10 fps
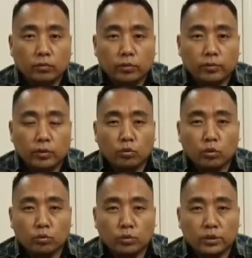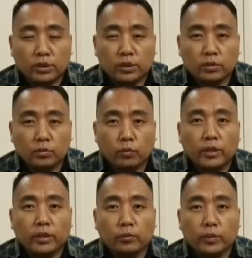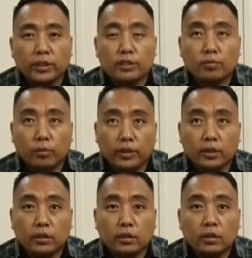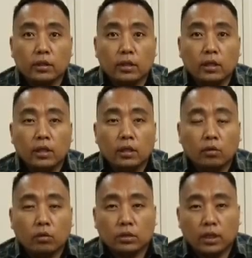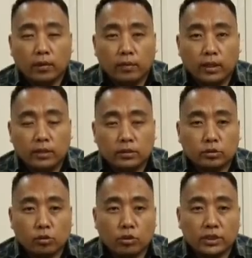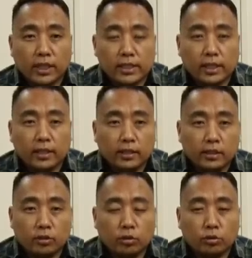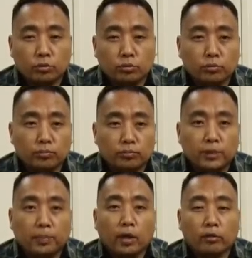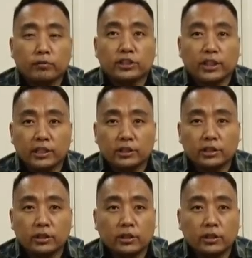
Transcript: we will go towards where the wind is blowing, kote hawa strong jaise, in order to be part of the change,